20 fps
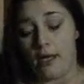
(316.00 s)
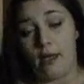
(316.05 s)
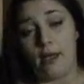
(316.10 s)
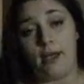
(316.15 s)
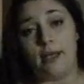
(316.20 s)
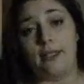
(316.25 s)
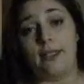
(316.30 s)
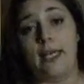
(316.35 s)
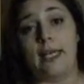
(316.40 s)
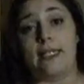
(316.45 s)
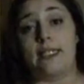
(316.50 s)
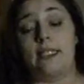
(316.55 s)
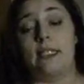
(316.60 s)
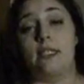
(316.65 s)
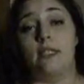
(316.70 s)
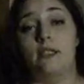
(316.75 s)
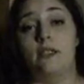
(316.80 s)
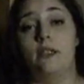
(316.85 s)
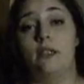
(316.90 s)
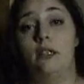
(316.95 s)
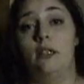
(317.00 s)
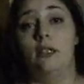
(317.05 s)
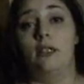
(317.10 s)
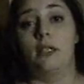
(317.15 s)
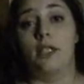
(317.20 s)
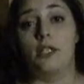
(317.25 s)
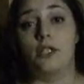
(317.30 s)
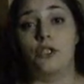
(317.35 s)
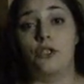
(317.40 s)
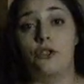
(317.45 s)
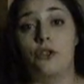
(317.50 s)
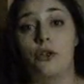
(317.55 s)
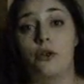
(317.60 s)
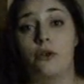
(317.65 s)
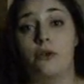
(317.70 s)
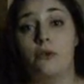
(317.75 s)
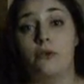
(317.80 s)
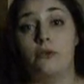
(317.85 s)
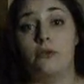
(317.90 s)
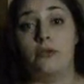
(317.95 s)
I'd like to let you
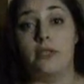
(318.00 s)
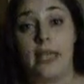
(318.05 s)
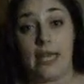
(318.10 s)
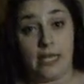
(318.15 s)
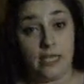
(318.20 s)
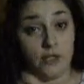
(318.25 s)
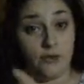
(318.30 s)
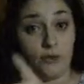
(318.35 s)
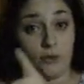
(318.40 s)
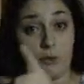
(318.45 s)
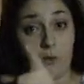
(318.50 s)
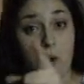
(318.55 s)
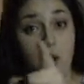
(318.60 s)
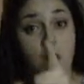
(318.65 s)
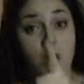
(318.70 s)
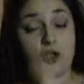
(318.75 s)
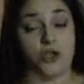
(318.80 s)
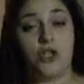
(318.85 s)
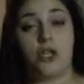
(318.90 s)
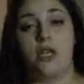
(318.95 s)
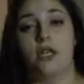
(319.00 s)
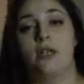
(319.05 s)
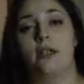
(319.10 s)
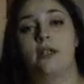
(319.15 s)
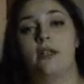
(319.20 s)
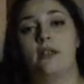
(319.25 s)
know, thanks for watching,